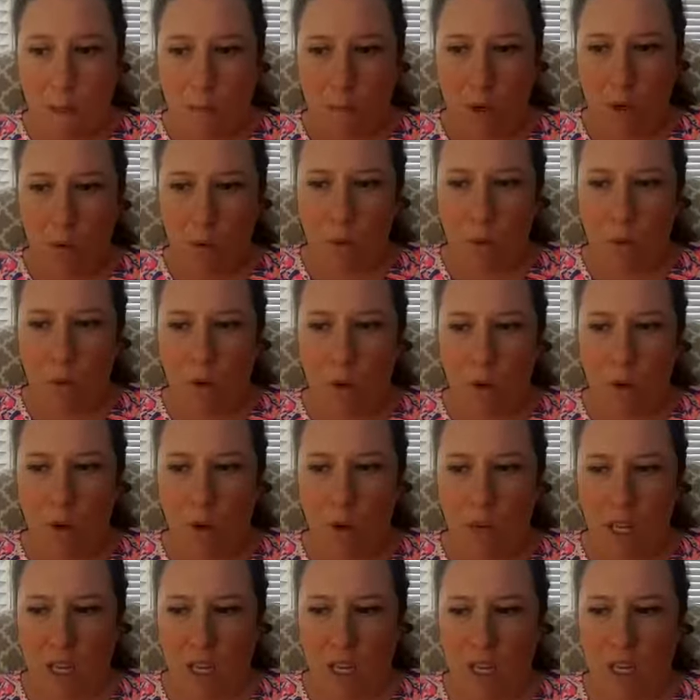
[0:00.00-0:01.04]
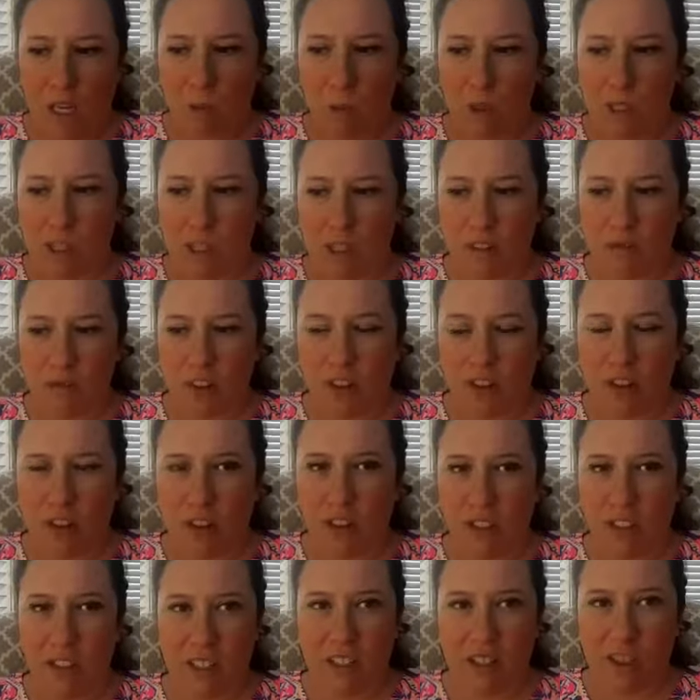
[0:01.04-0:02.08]
But he wasn't very
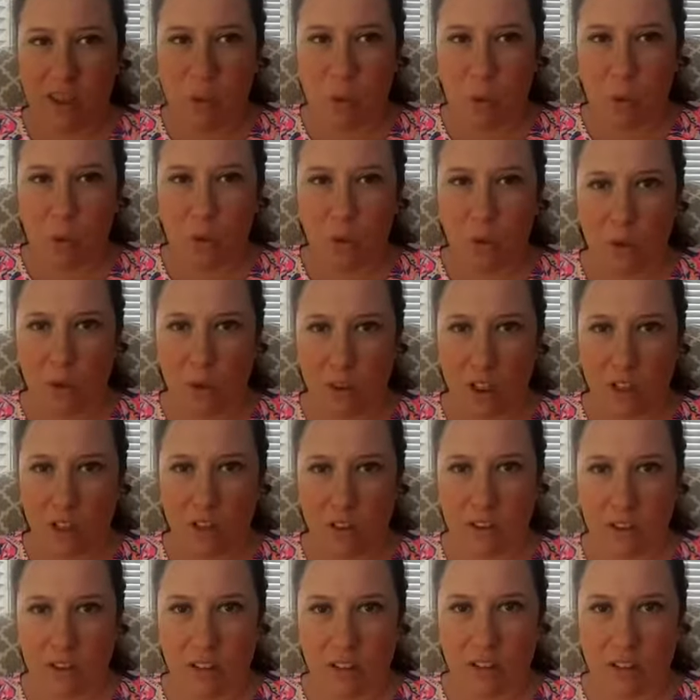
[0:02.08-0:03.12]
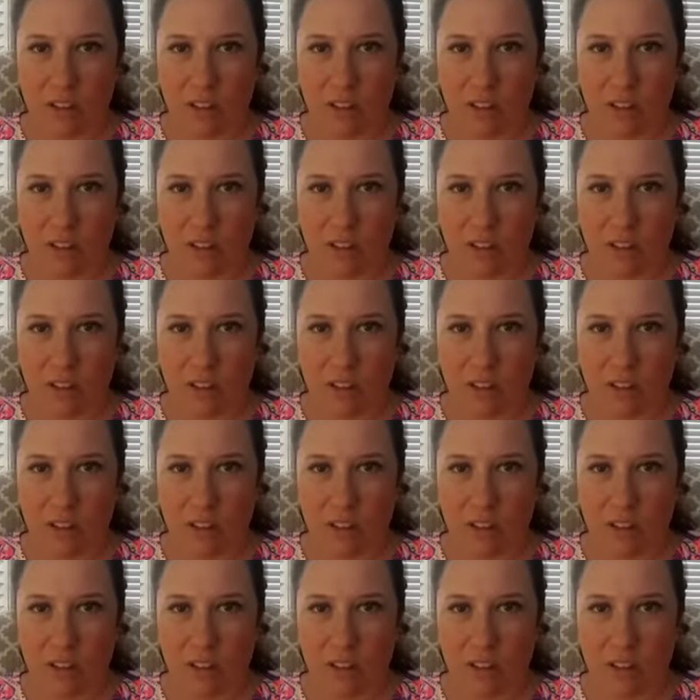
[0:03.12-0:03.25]
good in school either,